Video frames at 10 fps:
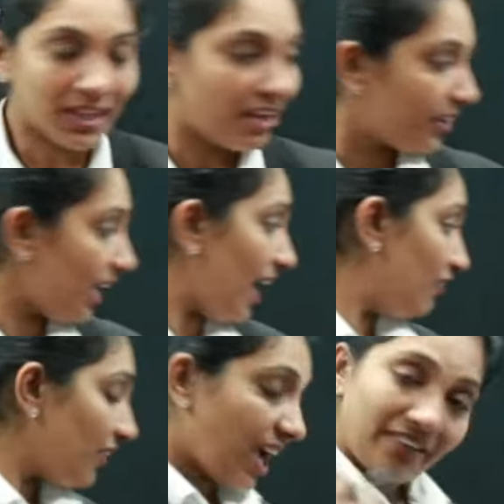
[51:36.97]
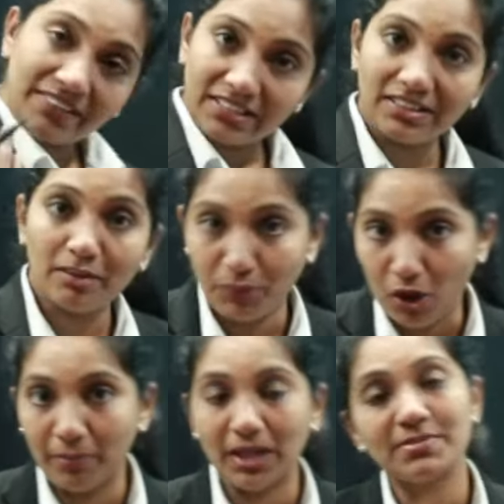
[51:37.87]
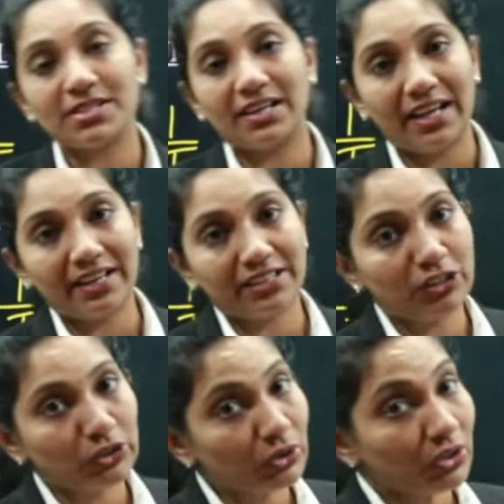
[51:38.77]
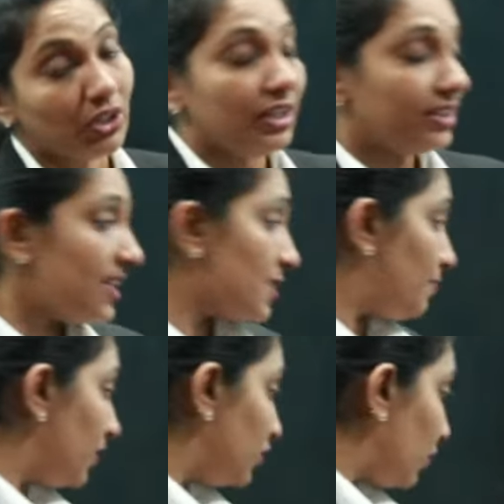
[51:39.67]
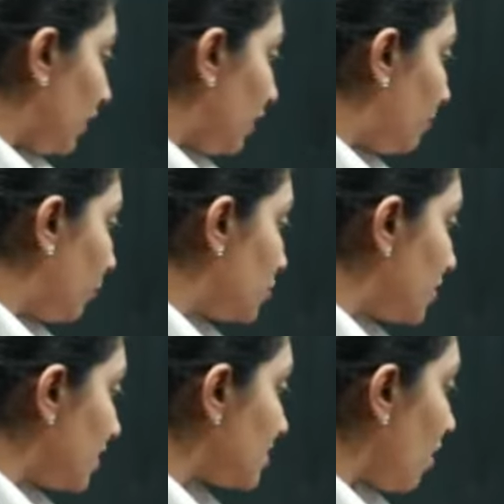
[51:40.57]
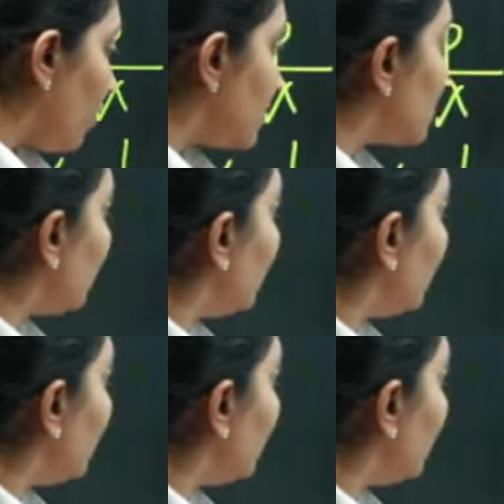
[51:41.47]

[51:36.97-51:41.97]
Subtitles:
Okay, and we have did the problems related to these particular portions also.